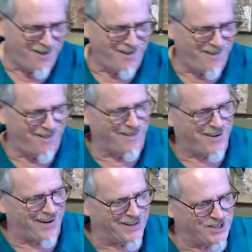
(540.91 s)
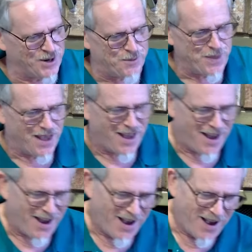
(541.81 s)
okay, so
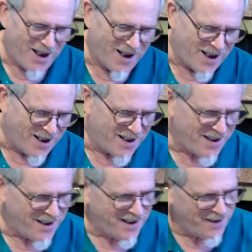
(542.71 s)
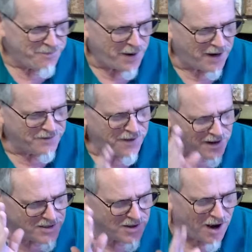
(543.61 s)
uh, Potiphar
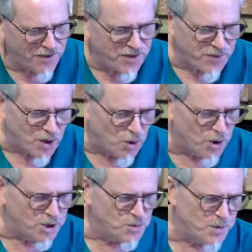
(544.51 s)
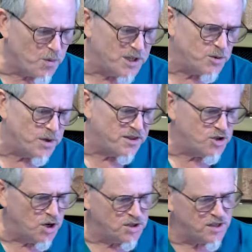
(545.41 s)
saw that the Lord was with
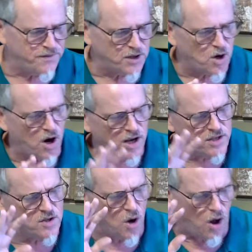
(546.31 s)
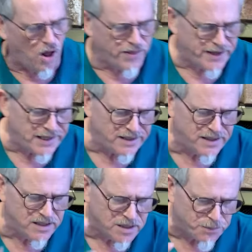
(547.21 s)
Joseph and caused all that he
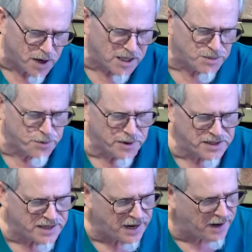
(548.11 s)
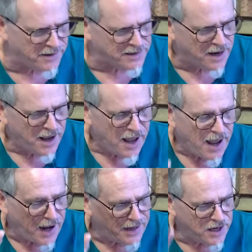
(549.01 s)
did to prosper in his hands.
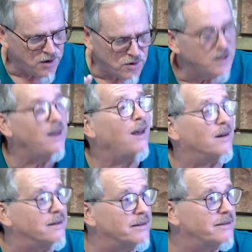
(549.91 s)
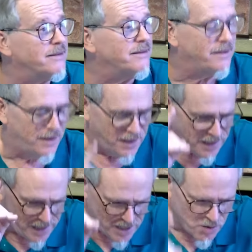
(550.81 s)
And here again
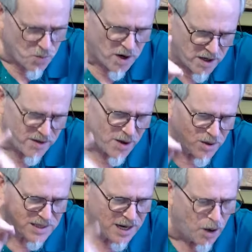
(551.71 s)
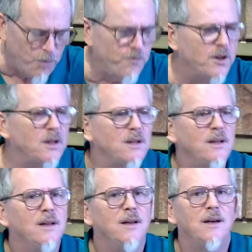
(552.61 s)
is one of those helpful,
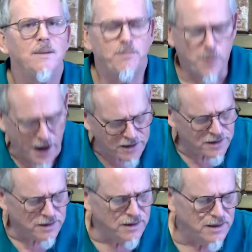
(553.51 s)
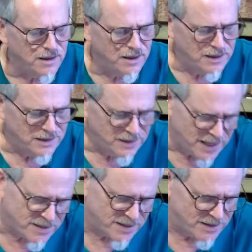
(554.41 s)
practical
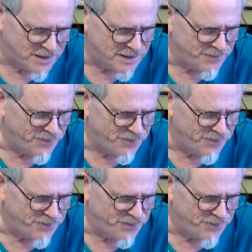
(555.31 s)
lessons.